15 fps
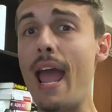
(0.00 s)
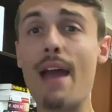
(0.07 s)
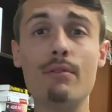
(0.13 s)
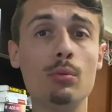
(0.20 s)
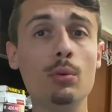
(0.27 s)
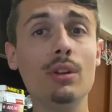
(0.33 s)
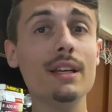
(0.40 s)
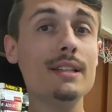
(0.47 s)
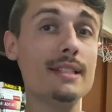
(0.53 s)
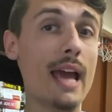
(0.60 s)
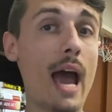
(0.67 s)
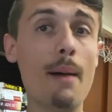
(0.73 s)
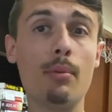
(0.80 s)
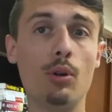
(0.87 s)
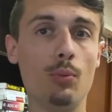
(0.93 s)
haven't really
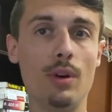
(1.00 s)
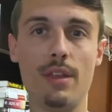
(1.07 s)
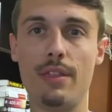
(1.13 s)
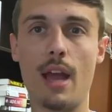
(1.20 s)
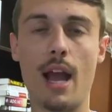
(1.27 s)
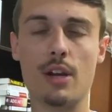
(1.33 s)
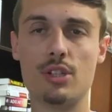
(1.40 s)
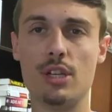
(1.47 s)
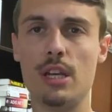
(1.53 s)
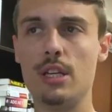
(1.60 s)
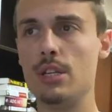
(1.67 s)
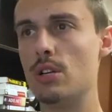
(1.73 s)
dabbled with actually.